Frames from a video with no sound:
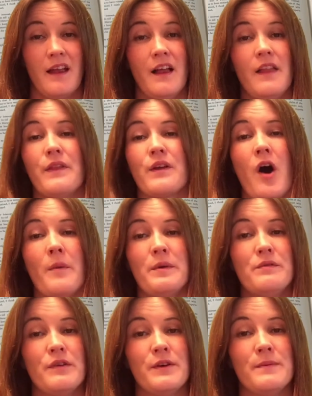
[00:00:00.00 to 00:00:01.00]
The
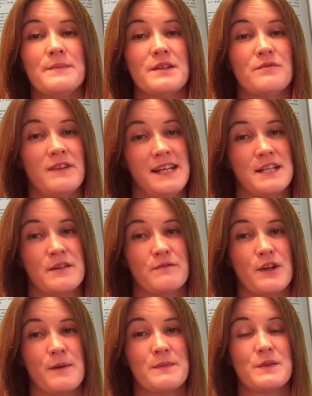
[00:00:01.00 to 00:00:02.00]
common rooms and reading
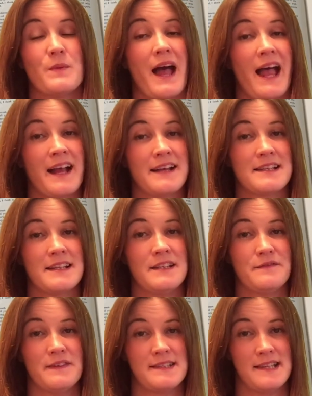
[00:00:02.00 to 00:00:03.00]
rooms were
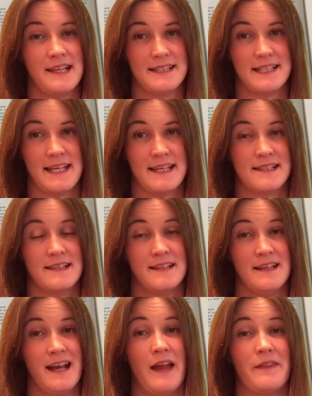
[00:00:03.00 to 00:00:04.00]
excellent facilities,
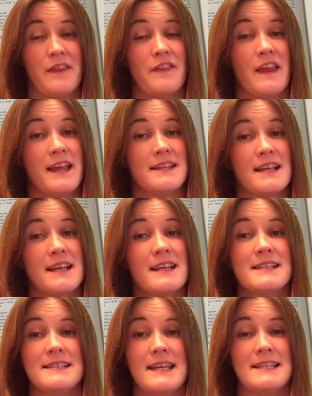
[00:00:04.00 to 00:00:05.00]
and the theatre,
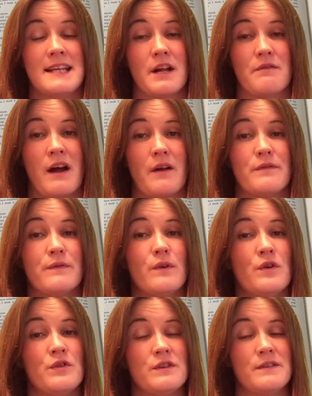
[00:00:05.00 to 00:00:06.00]
seating around
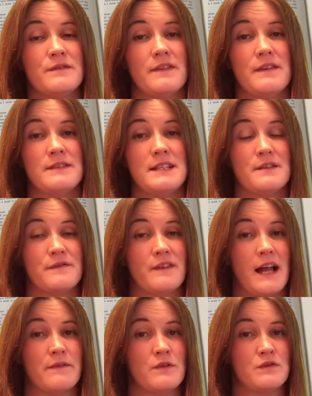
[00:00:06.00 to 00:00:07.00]
450 to
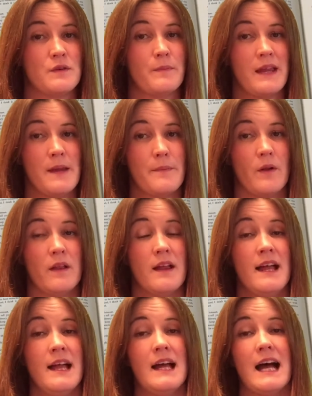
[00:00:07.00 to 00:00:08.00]
500 people,
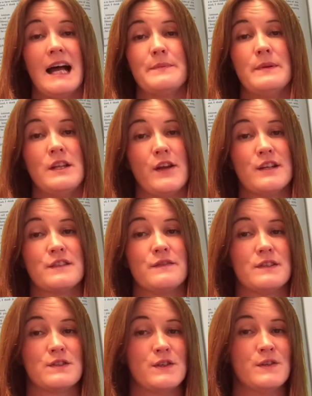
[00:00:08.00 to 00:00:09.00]
had been used for
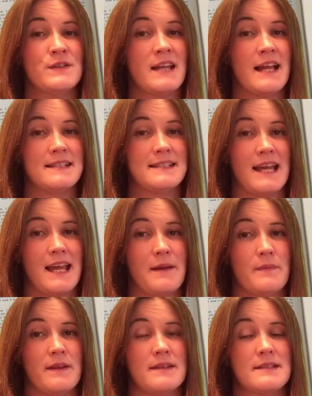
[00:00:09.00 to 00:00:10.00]
student
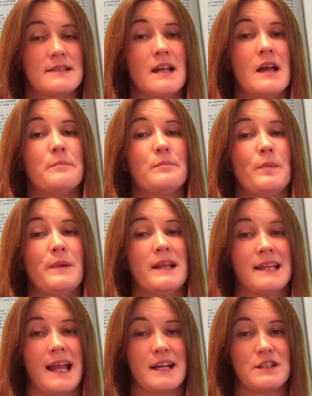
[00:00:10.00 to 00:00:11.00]
entertainments, public
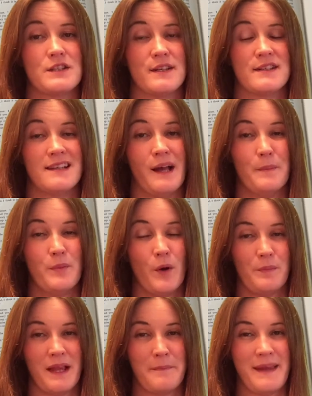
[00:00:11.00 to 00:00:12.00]
lectures, and
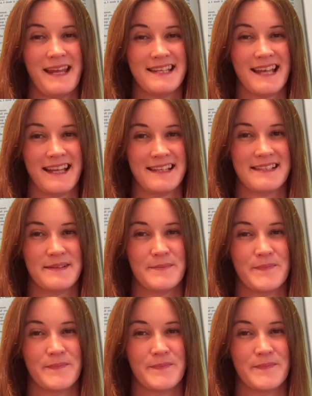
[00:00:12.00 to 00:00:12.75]
public meetings.